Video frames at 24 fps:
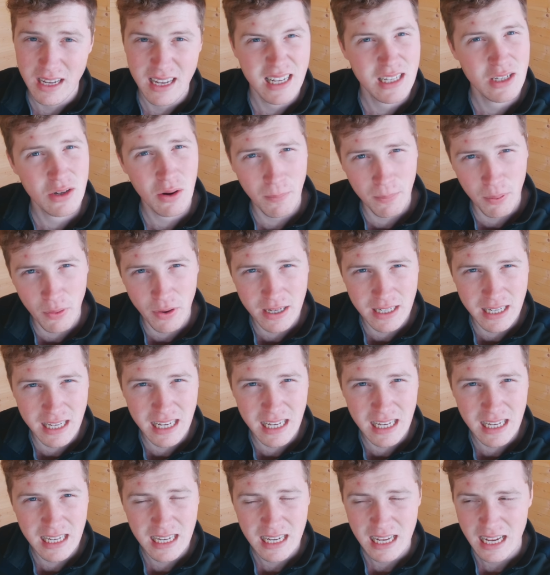It's not
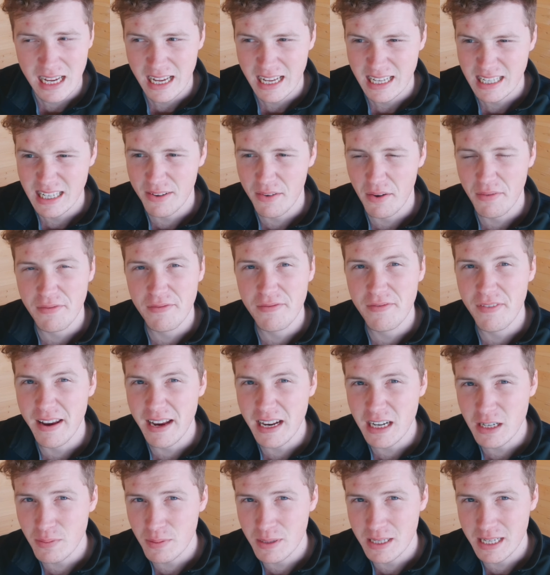pretty, it's never
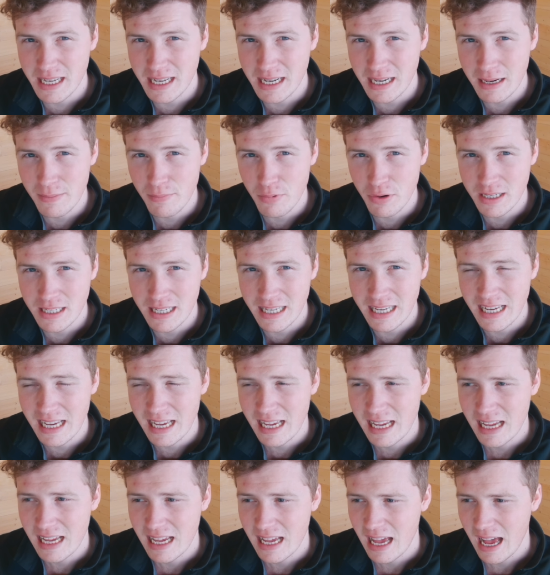finished particularly pretty,
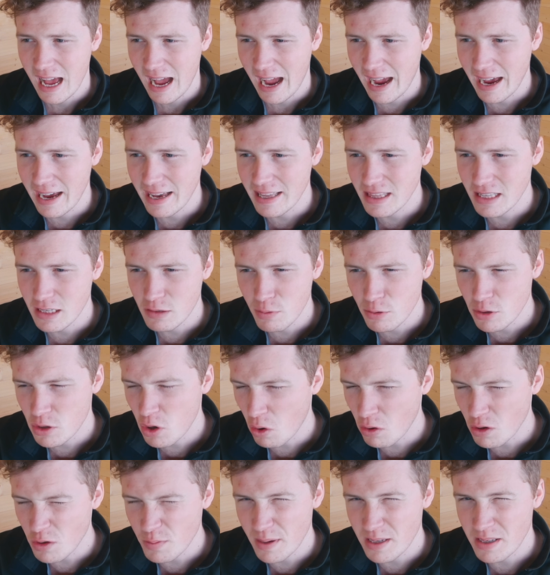and the
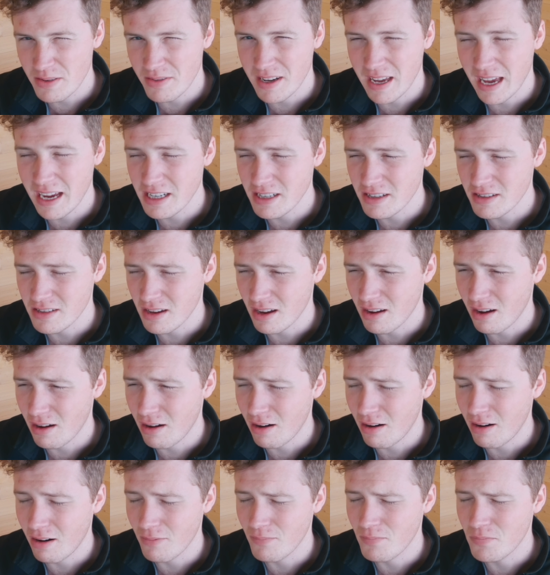stock specifications
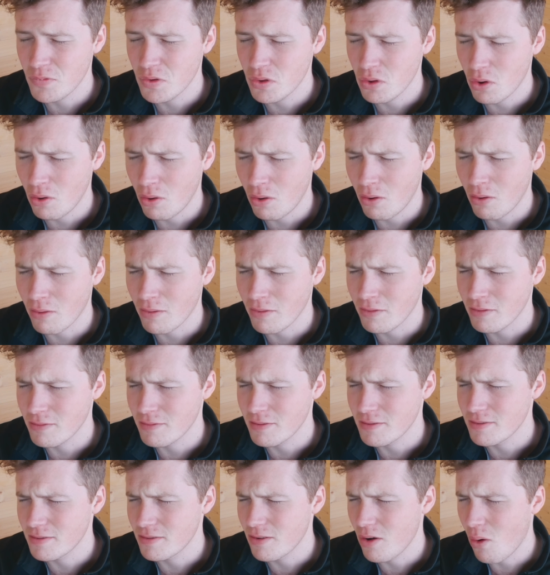are,
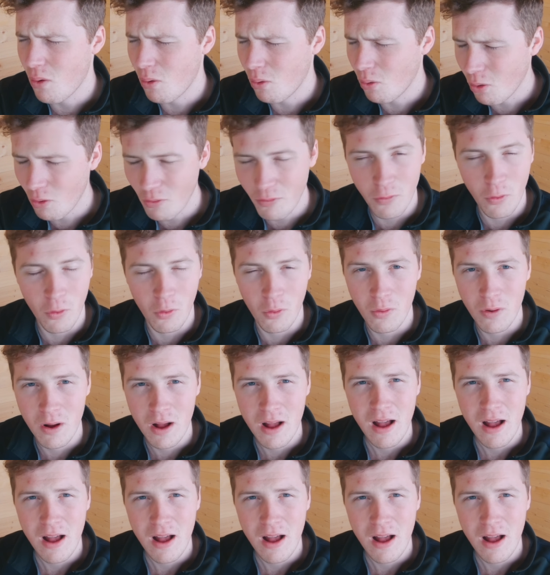awful.